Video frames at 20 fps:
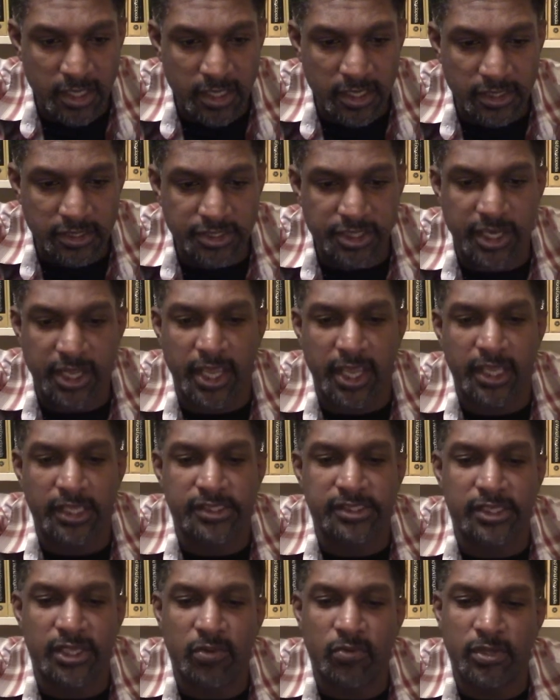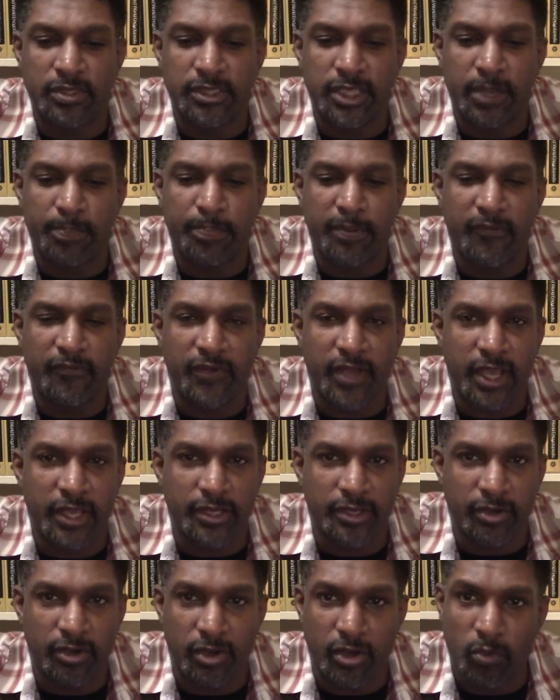She has someone that
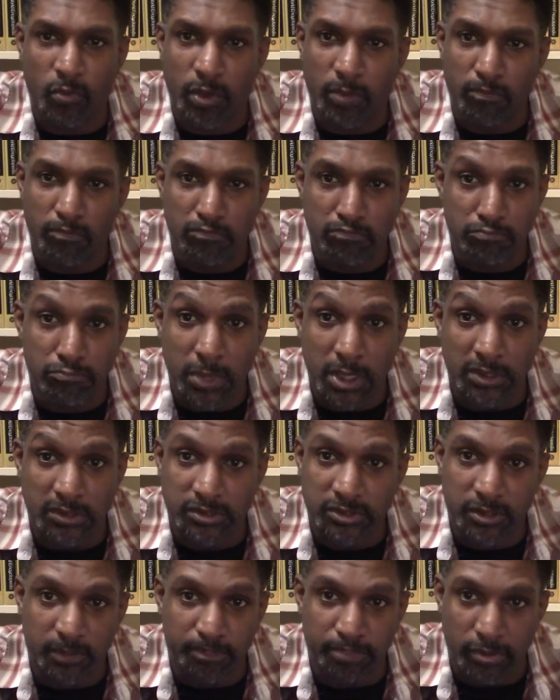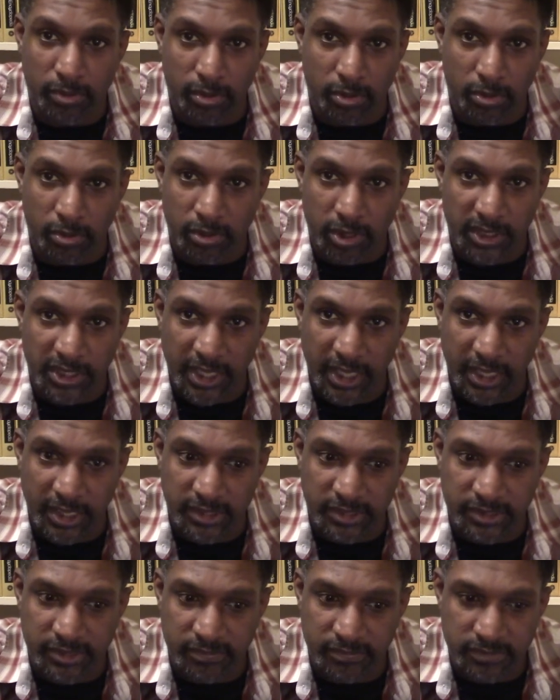provided her with multiple
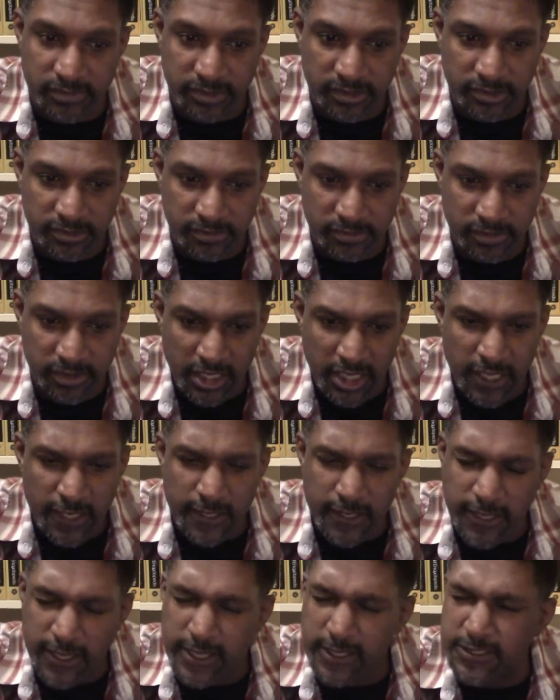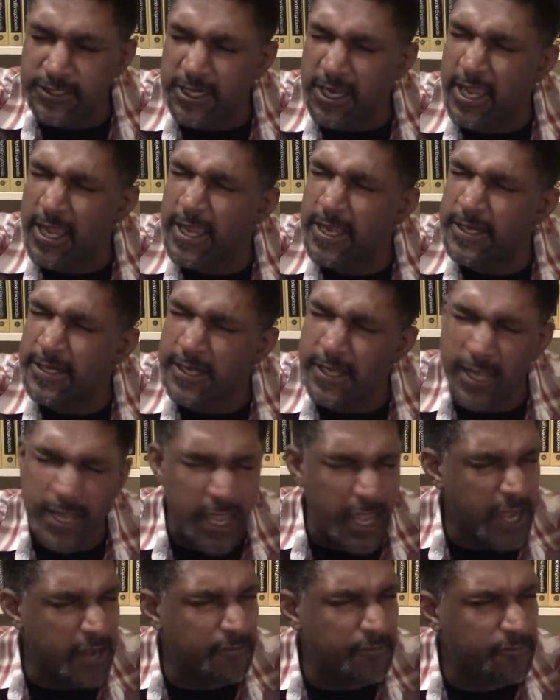orgasms. Each and
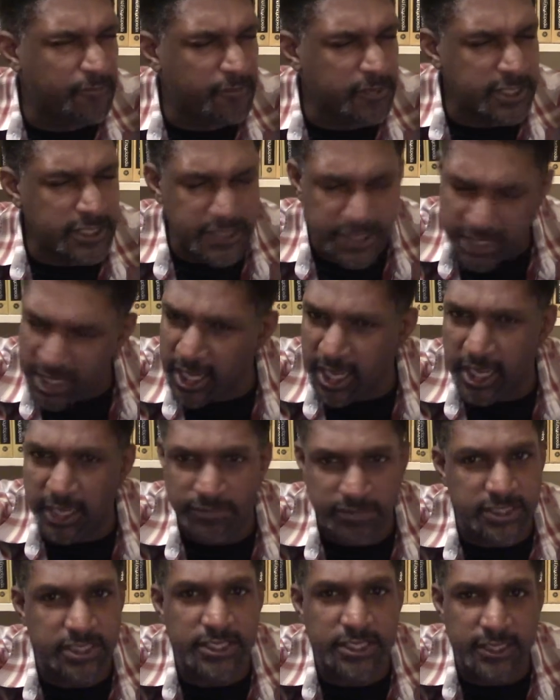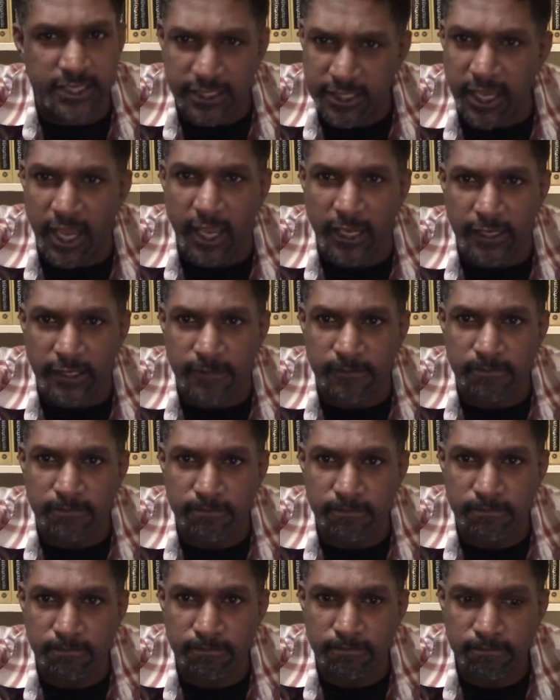every time she got it.
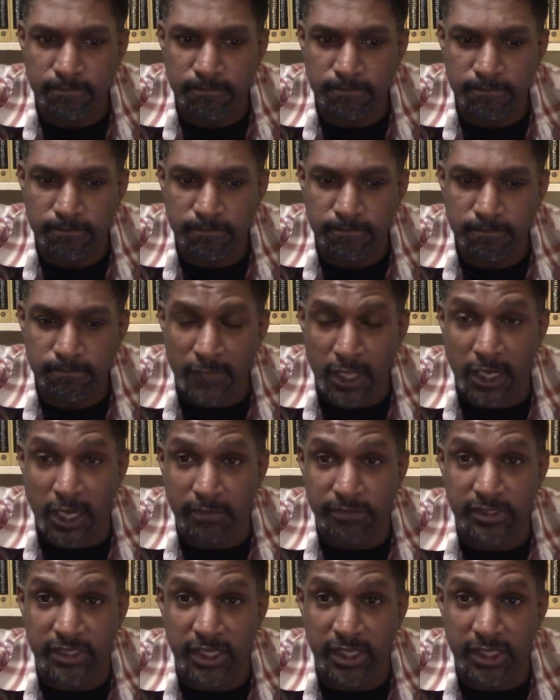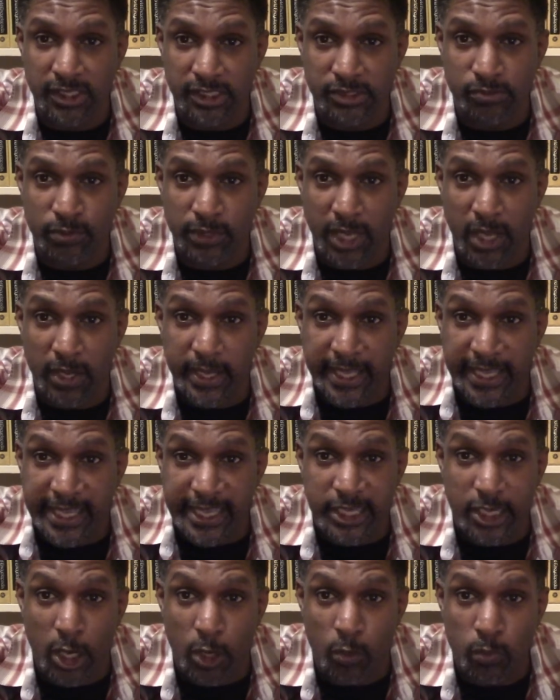And I'm saying this without
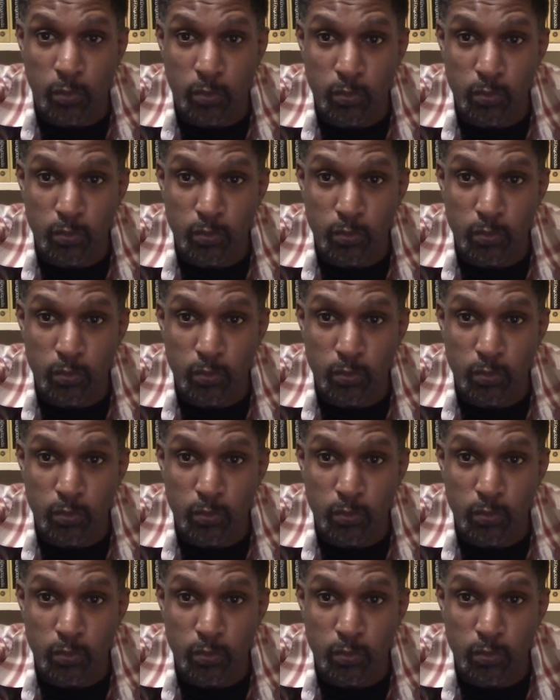ego.